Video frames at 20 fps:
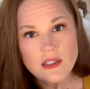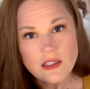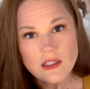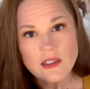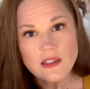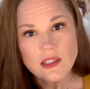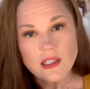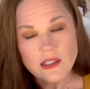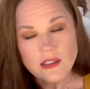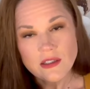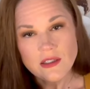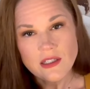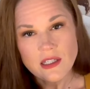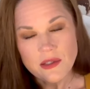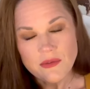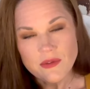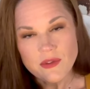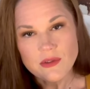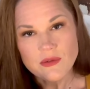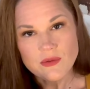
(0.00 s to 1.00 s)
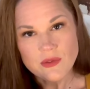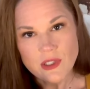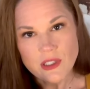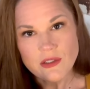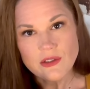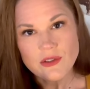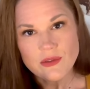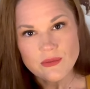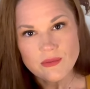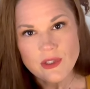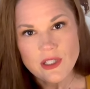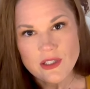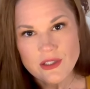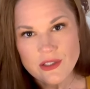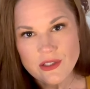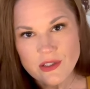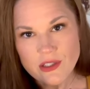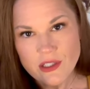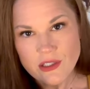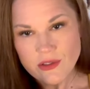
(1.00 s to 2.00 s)
that uneven effect, as
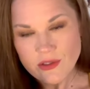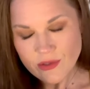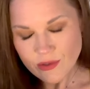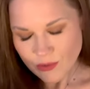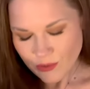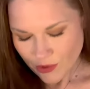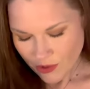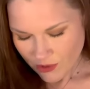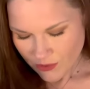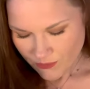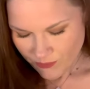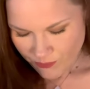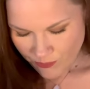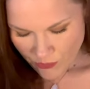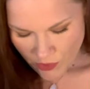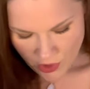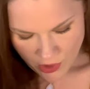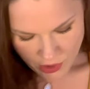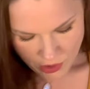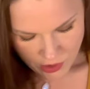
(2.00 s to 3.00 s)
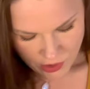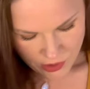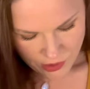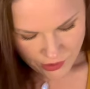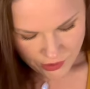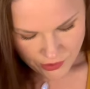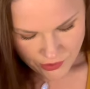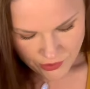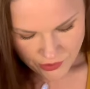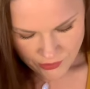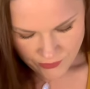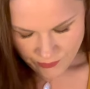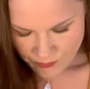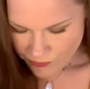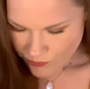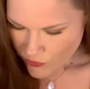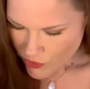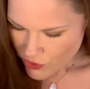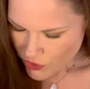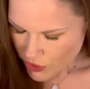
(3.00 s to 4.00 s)
discussed. Okay?
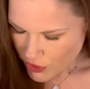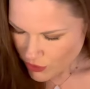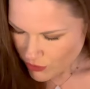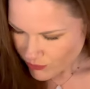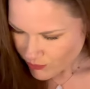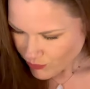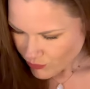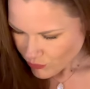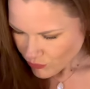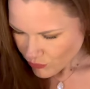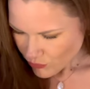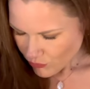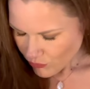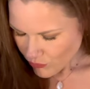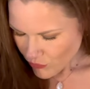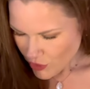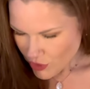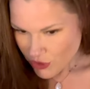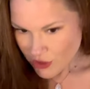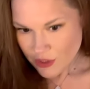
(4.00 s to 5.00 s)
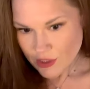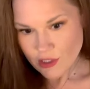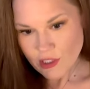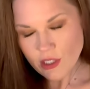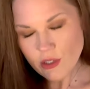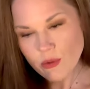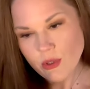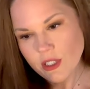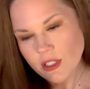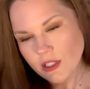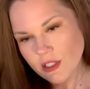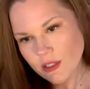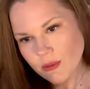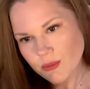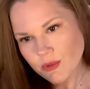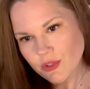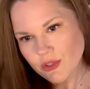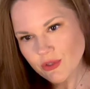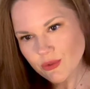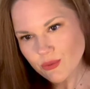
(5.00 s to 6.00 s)
So, let's see that Queen of
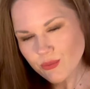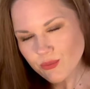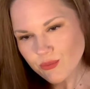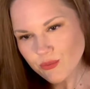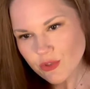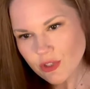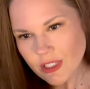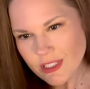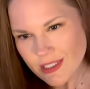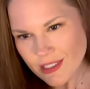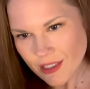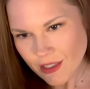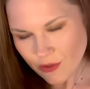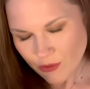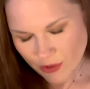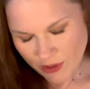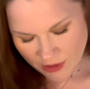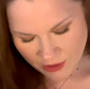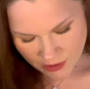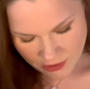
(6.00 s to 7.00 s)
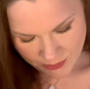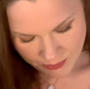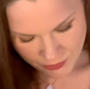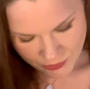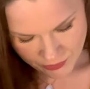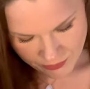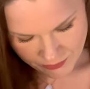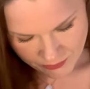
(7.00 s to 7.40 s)
Cups. Let's see that Queen of Cups.